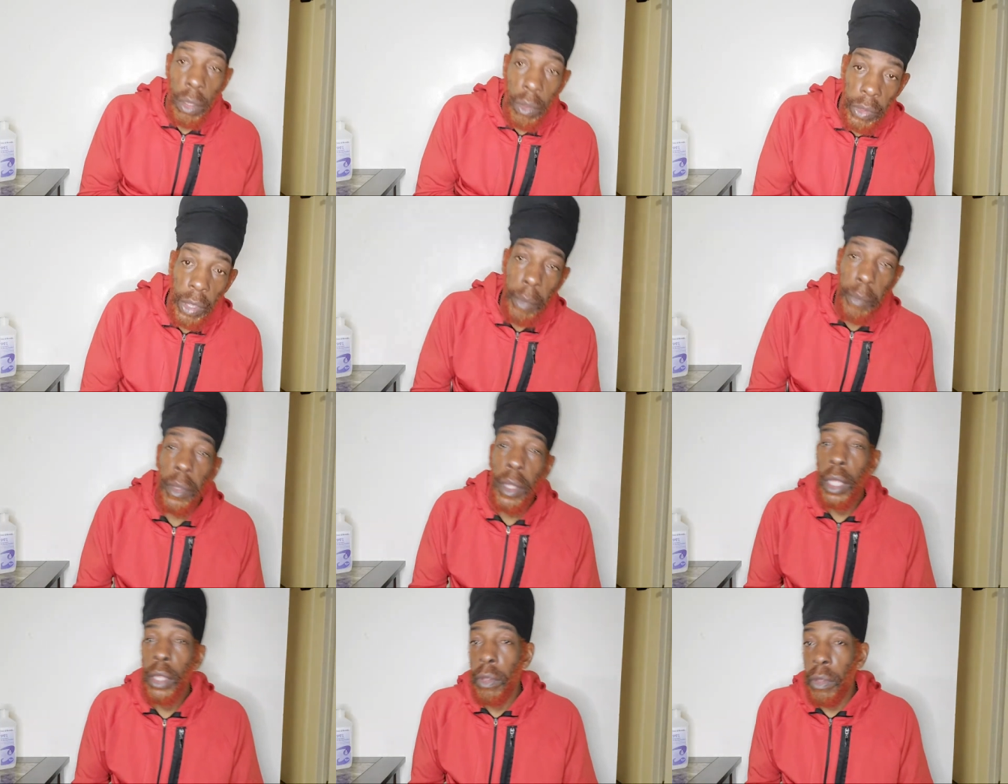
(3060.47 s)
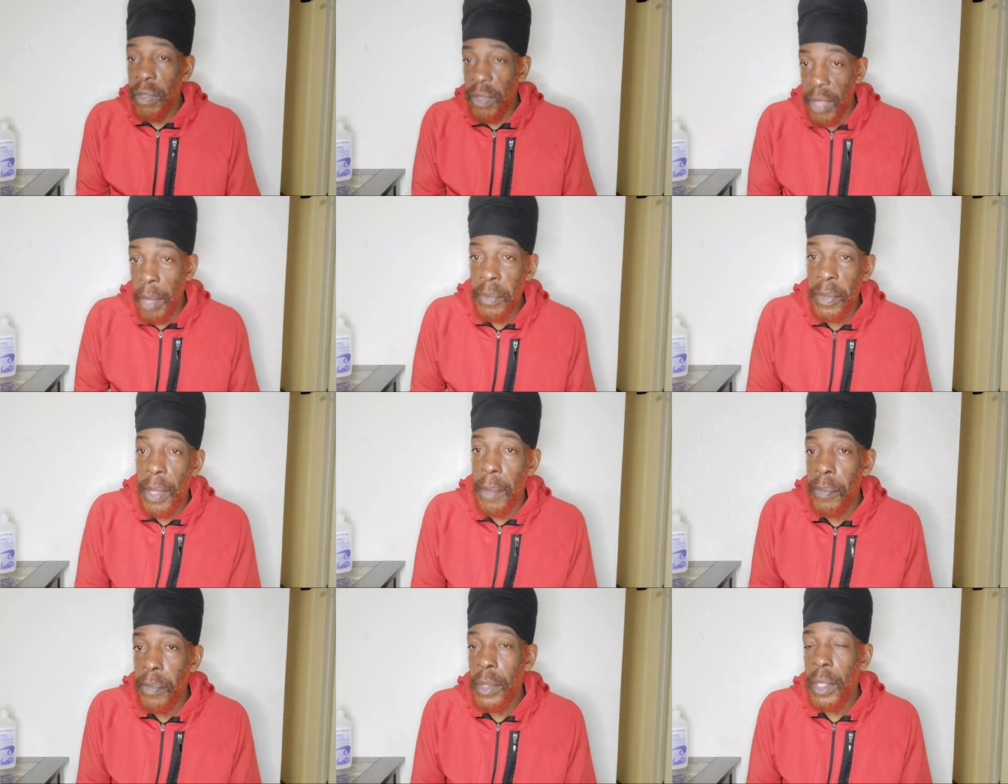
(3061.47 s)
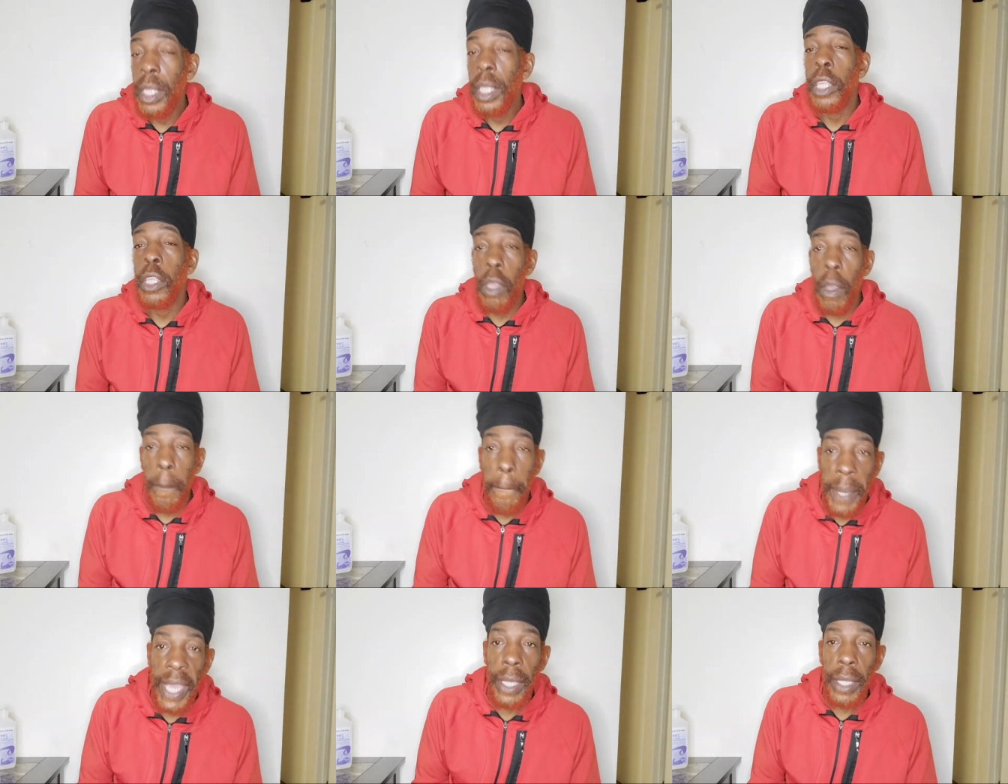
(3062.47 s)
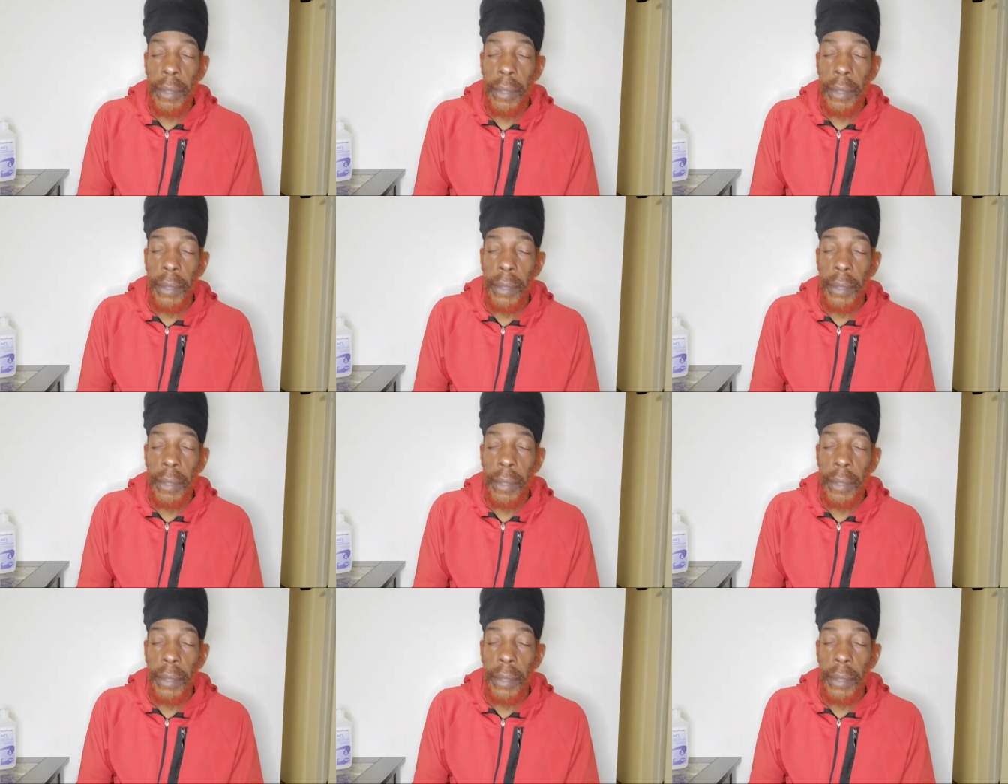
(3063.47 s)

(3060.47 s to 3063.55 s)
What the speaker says: the dump something, you pay.